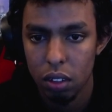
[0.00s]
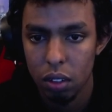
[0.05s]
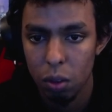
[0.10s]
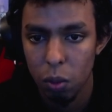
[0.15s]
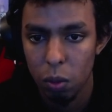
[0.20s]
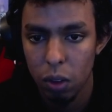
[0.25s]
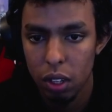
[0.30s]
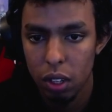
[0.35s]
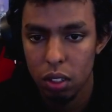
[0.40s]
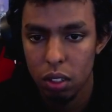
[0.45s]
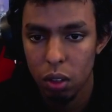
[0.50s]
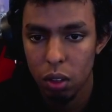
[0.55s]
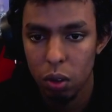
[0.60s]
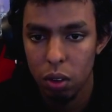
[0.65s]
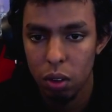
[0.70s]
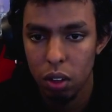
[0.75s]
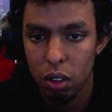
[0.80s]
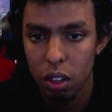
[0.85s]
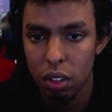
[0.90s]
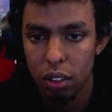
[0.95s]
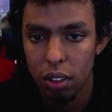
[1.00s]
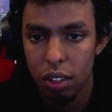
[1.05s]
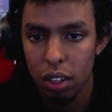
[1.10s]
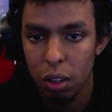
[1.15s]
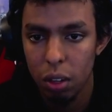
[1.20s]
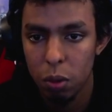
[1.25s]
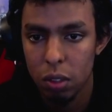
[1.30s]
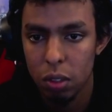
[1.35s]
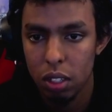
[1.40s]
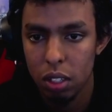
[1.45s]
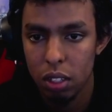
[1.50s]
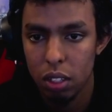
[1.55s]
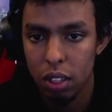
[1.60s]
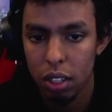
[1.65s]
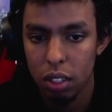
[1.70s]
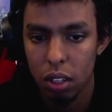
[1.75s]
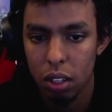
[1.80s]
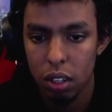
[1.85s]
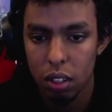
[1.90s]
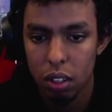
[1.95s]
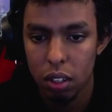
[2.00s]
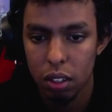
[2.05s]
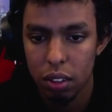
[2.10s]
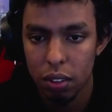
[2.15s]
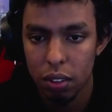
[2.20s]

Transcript: Wait, so all he needed was a TED Talk?